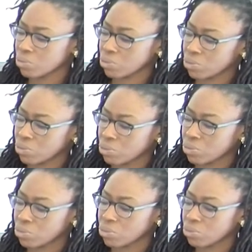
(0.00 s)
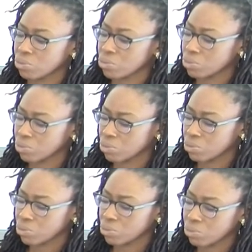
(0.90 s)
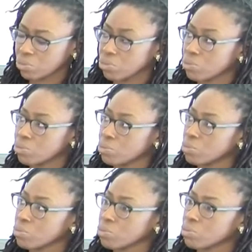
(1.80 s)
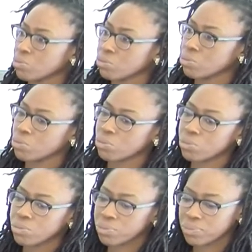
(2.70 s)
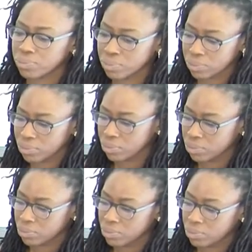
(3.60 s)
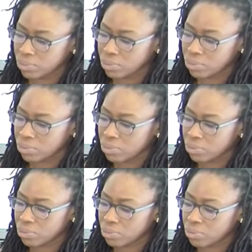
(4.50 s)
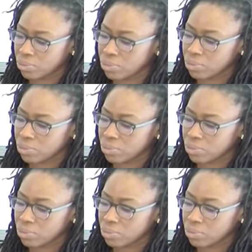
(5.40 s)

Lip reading: This person isn't speaking.